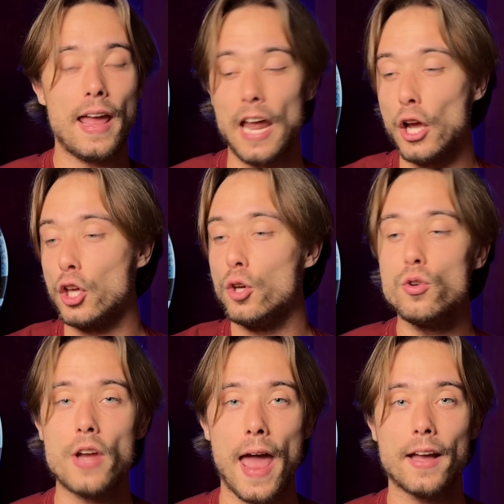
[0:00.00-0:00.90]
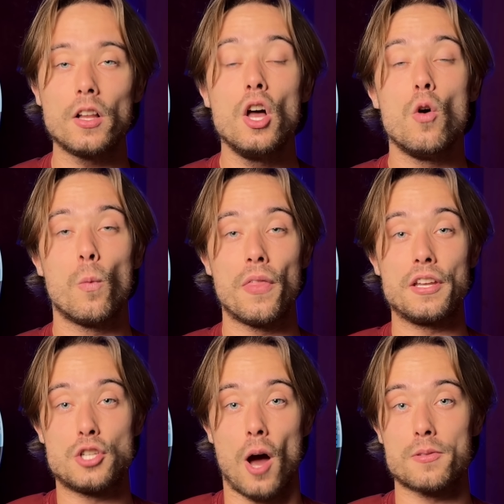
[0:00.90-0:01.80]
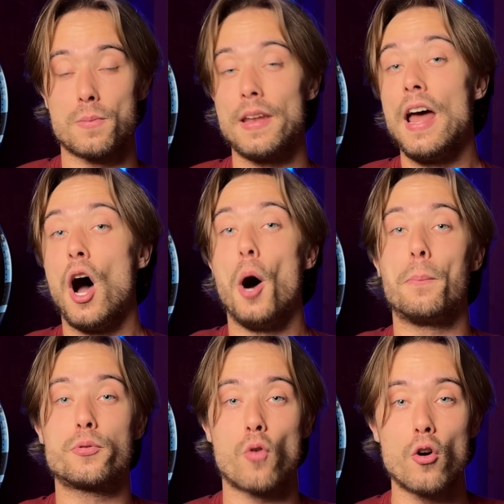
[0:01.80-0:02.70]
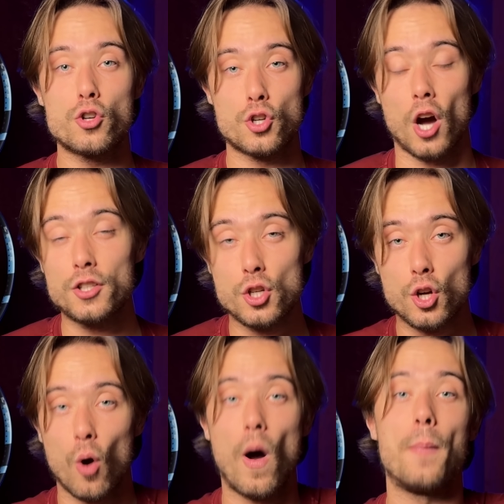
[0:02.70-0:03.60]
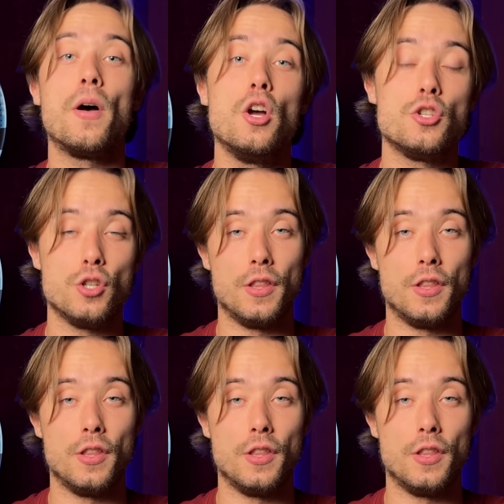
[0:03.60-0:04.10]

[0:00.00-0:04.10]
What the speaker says: a huge angle with a topspin approach shot to go up to the